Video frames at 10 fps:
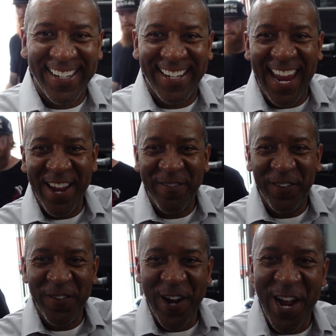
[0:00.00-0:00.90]
from
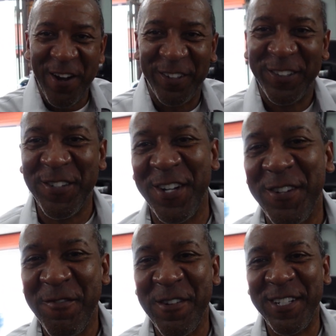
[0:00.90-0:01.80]
California just popped
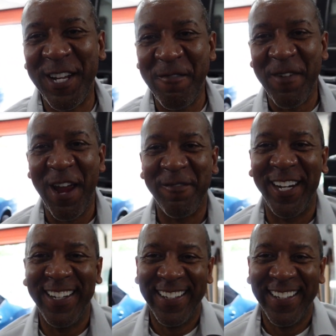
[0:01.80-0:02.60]
up. Canvas popped up in here,